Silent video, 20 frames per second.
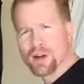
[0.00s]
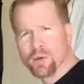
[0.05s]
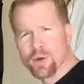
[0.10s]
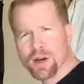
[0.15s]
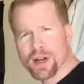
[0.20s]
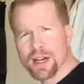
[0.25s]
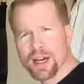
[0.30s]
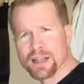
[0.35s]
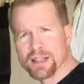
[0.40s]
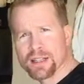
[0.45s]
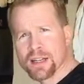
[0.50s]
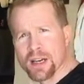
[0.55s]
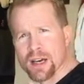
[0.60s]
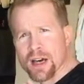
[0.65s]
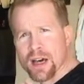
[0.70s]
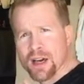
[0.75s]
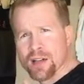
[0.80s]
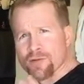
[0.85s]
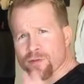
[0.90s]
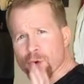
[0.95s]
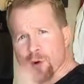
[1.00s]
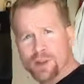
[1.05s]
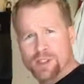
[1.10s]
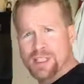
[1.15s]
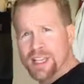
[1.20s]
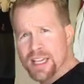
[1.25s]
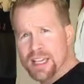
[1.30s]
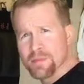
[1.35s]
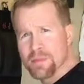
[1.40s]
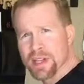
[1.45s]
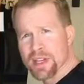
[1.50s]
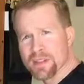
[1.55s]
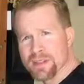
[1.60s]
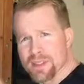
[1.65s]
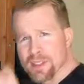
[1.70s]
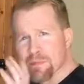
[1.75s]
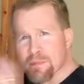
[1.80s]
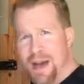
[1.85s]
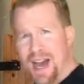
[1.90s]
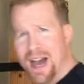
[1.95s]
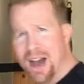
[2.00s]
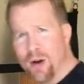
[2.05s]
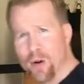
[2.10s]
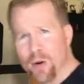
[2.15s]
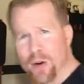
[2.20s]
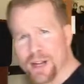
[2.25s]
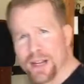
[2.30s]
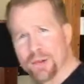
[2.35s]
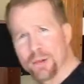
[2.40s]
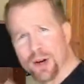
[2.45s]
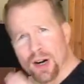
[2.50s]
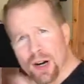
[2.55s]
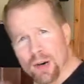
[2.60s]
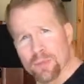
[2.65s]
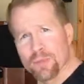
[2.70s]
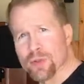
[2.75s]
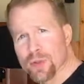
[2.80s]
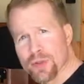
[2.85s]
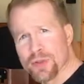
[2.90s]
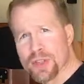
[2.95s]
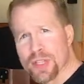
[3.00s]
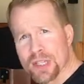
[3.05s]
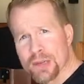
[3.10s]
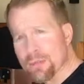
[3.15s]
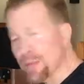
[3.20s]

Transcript: to work on force in because it's power and it will uproot the